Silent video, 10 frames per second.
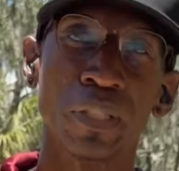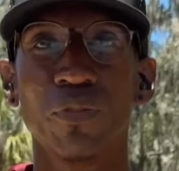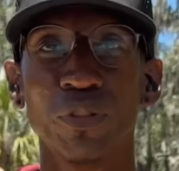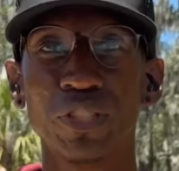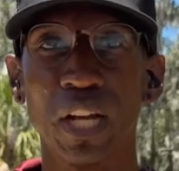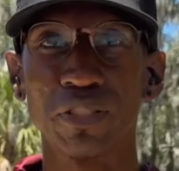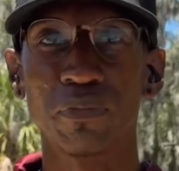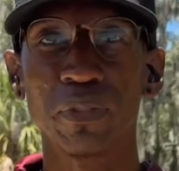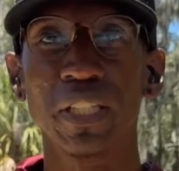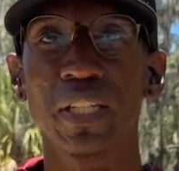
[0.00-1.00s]
Reach out to
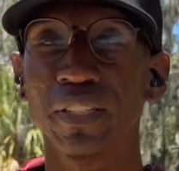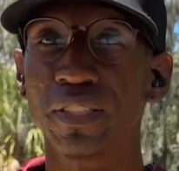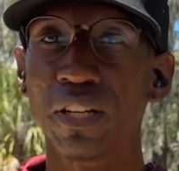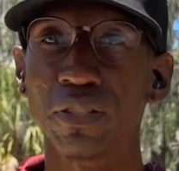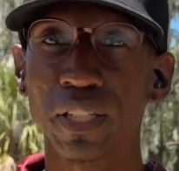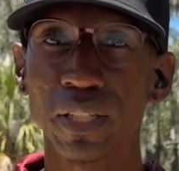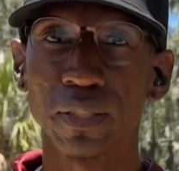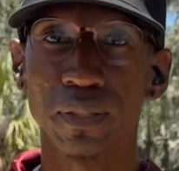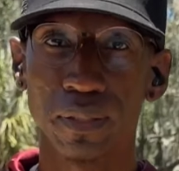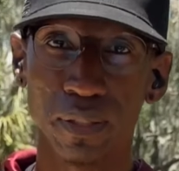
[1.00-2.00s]
me, and until
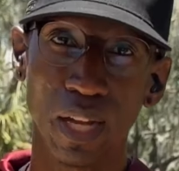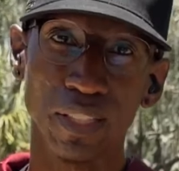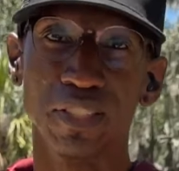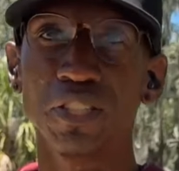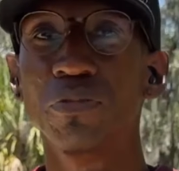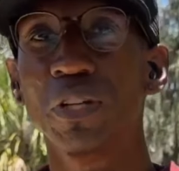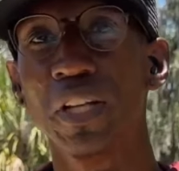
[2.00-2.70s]
then, I'll see you in the